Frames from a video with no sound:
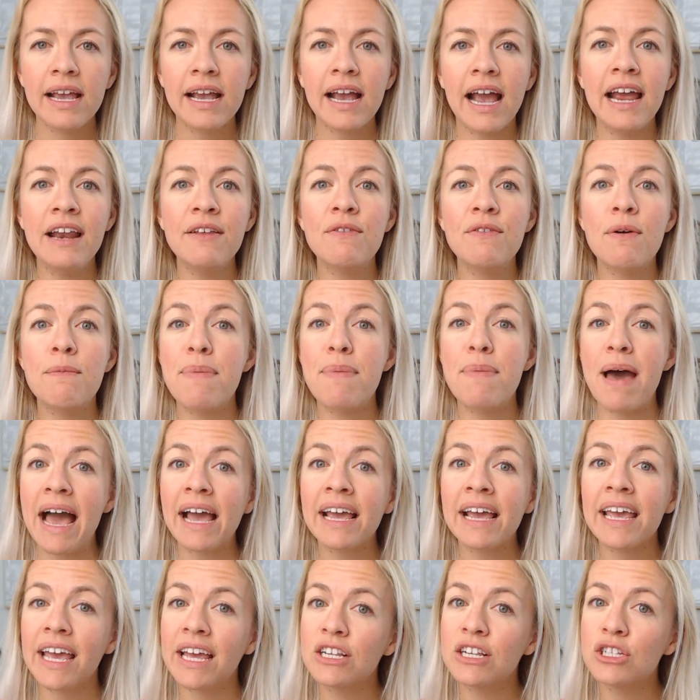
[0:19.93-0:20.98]
kind of a
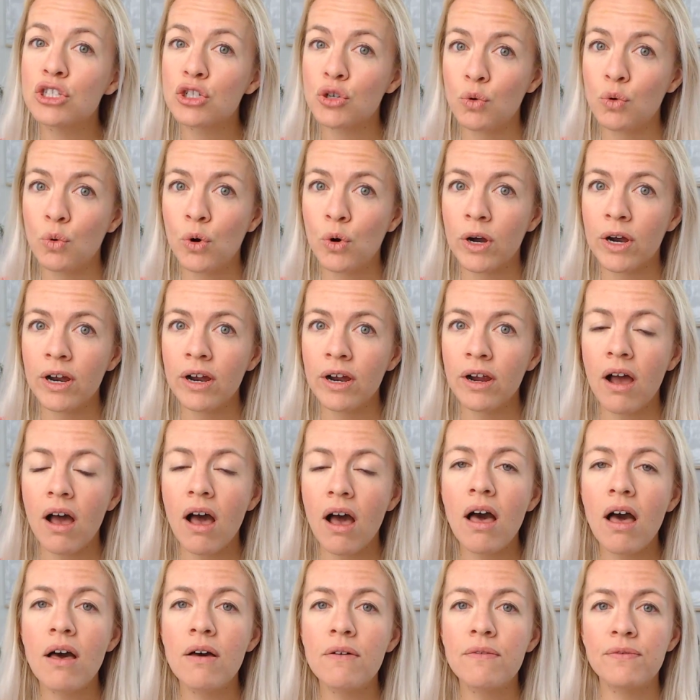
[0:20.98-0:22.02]
back-end tour
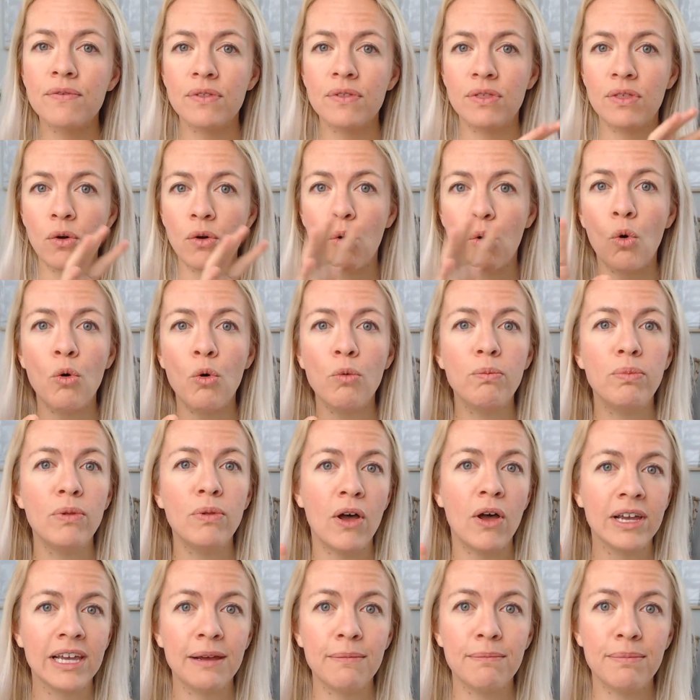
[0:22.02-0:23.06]
of the whole
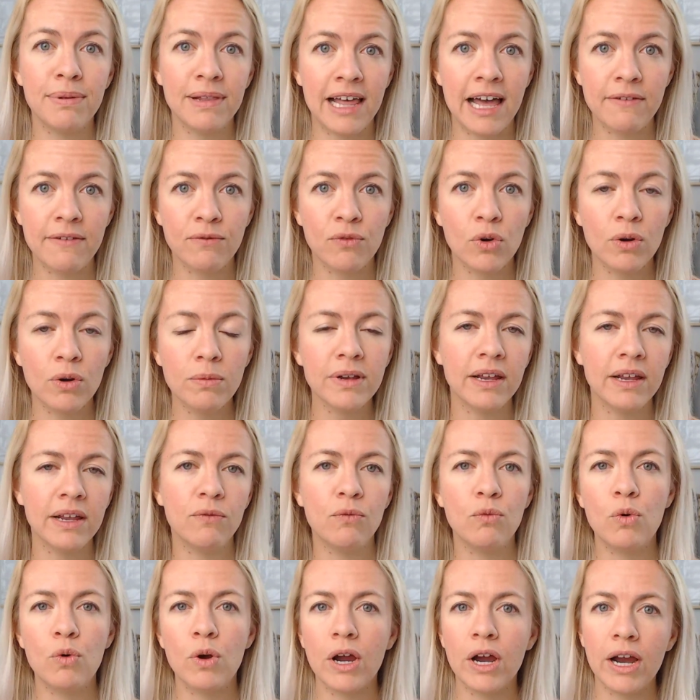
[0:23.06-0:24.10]
blogging platform, kind
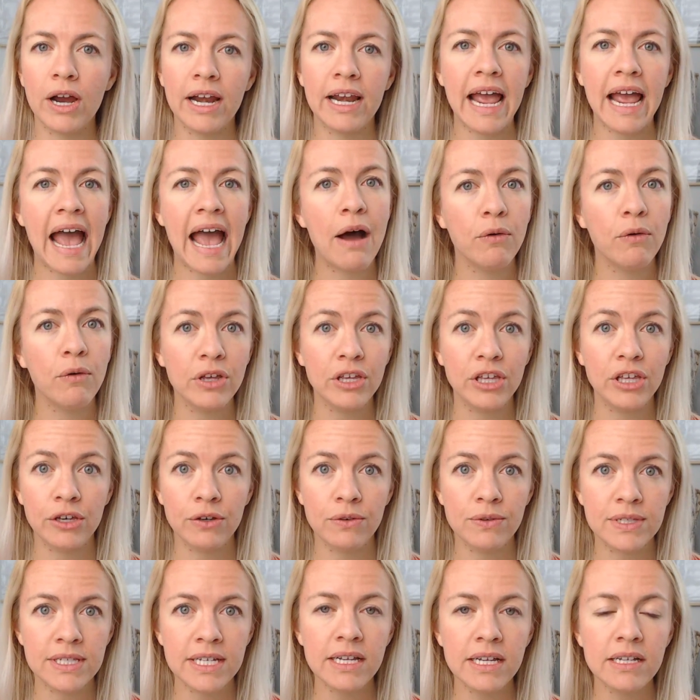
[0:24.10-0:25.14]
of where and how to
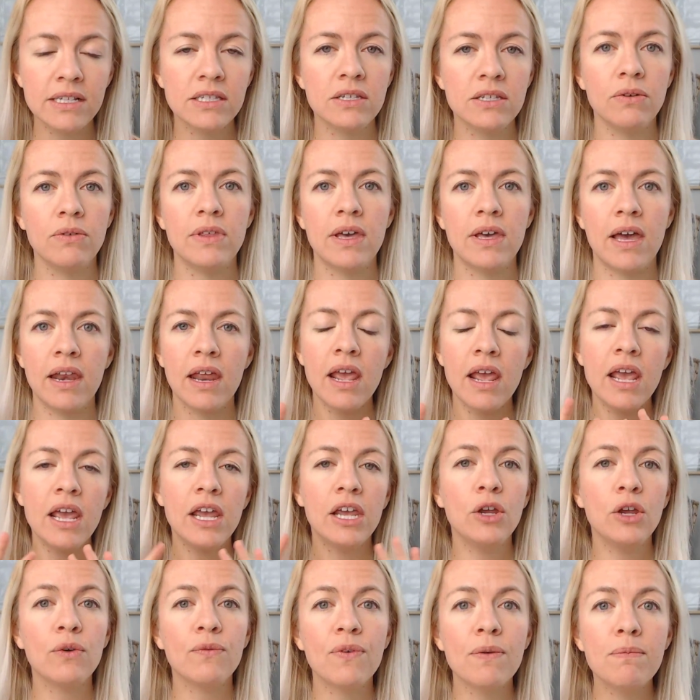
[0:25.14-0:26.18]
use it so that
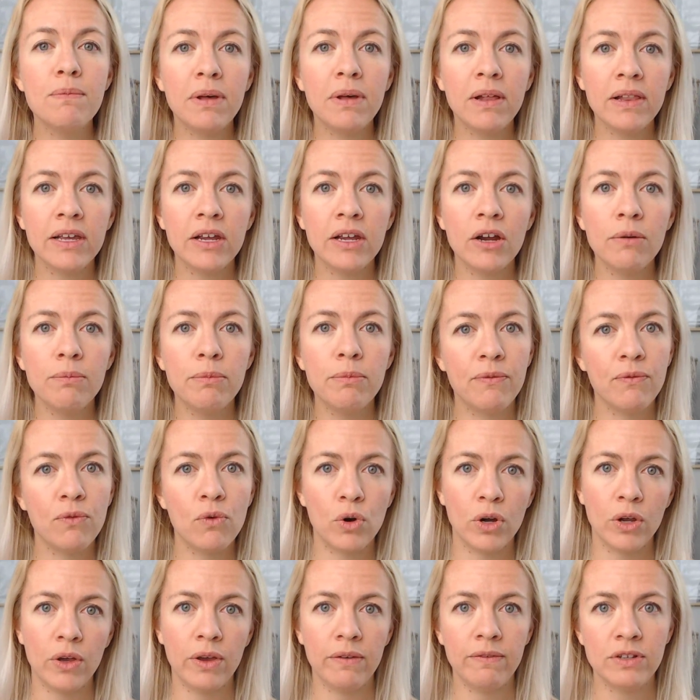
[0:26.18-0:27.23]
you're familiar
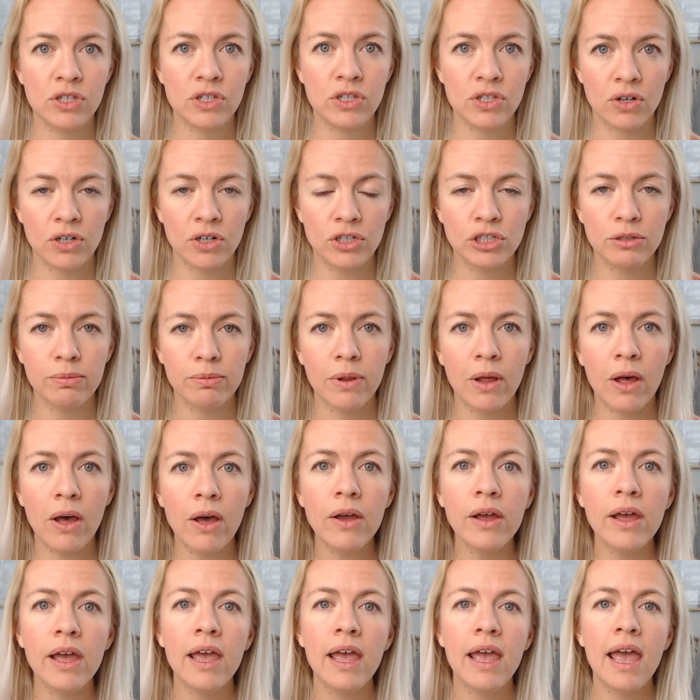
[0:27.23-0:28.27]
before you even start your
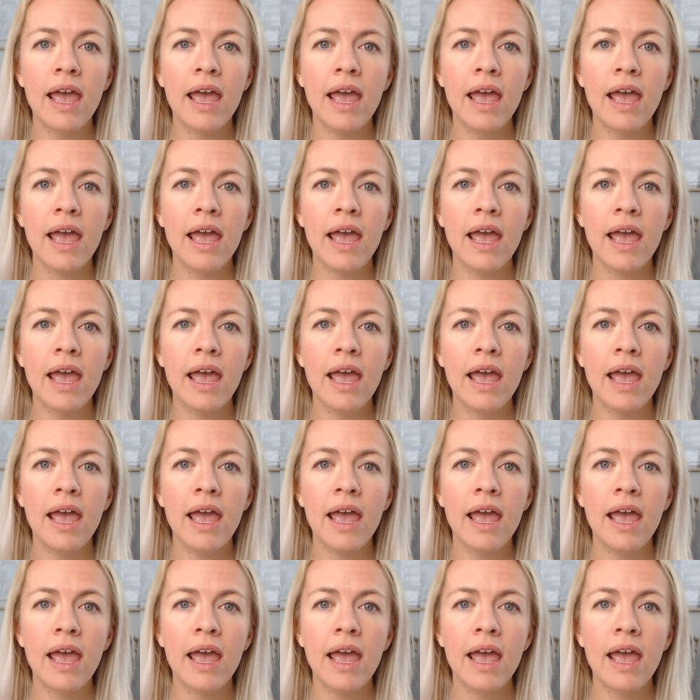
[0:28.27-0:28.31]
blog,